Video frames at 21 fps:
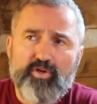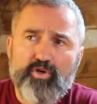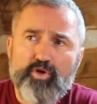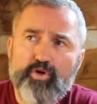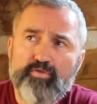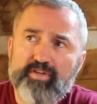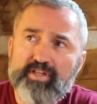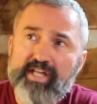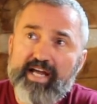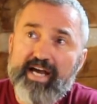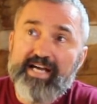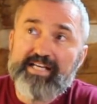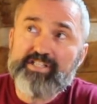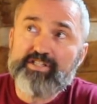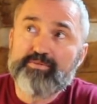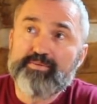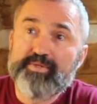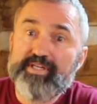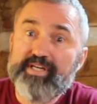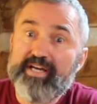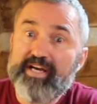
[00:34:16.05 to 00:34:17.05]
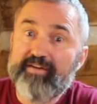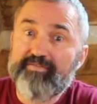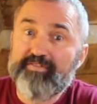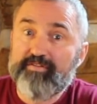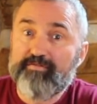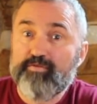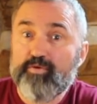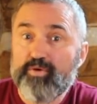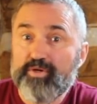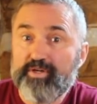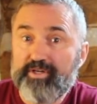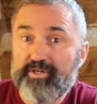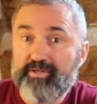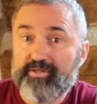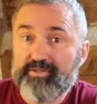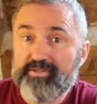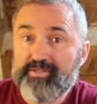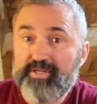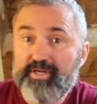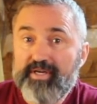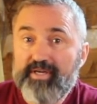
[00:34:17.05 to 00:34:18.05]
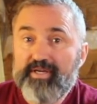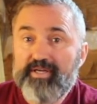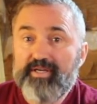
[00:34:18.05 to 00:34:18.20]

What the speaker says: over the last 3.5 to 4 years,